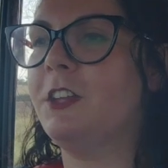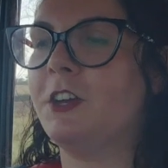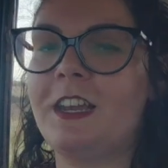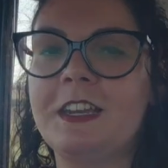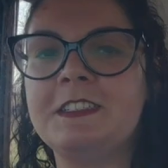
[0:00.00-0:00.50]

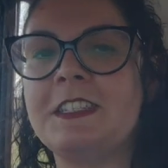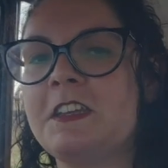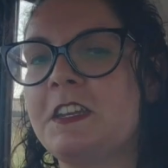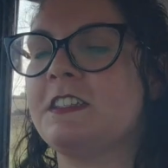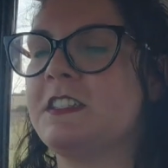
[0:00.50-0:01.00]
luckily
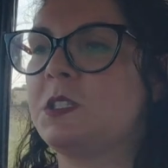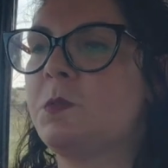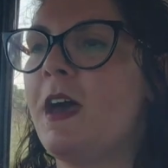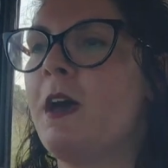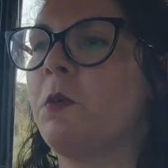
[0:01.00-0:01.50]
Dad has a
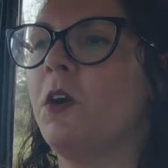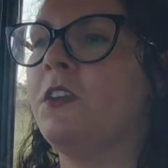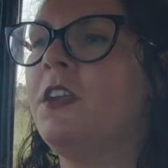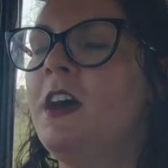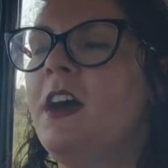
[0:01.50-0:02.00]
spare one